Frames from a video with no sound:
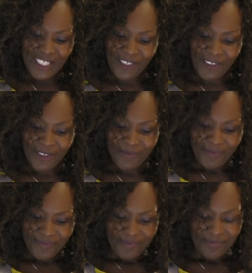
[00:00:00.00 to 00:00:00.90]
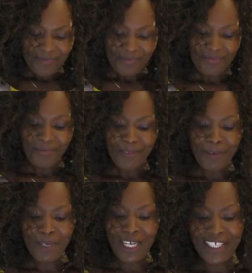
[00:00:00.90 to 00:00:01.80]
so,
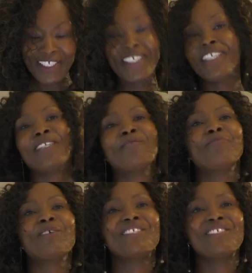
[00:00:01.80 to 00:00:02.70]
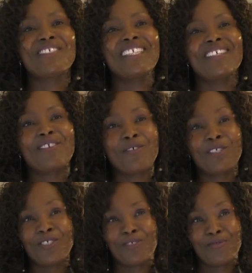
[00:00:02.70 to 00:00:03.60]
my um, point today or
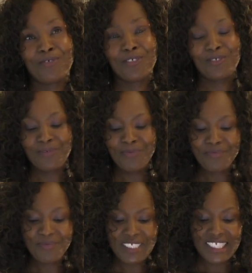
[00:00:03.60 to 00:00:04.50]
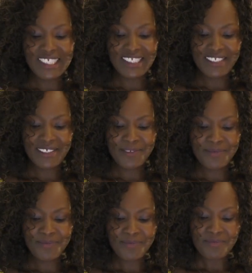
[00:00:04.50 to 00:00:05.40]
question for you is
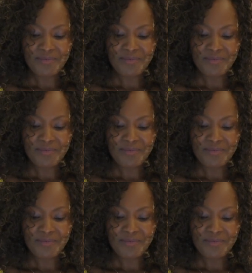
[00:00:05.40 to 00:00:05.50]
um,